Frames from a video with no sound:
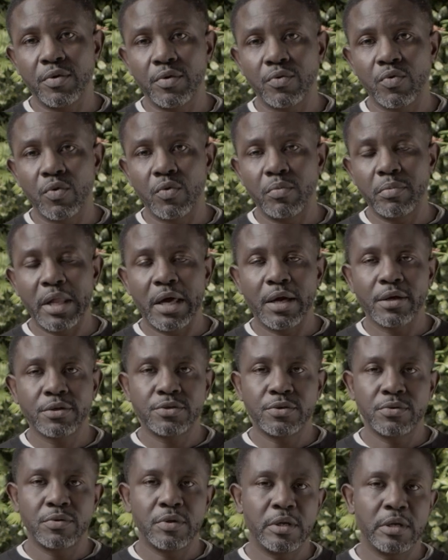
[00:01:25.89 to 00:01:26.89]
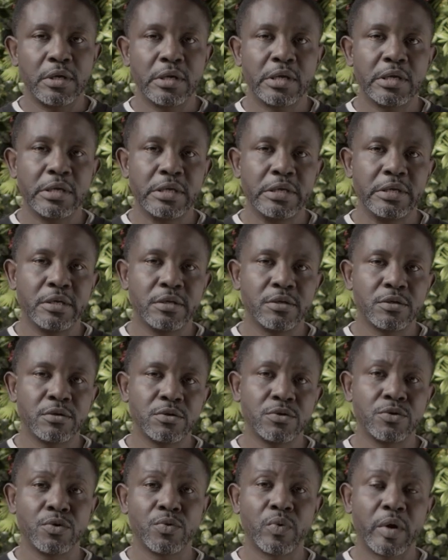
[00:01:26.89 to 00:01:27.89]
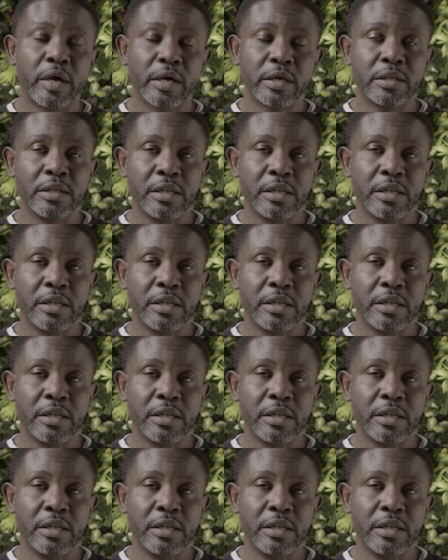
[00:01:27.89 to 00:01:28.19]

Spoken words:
grow block so that it can get direct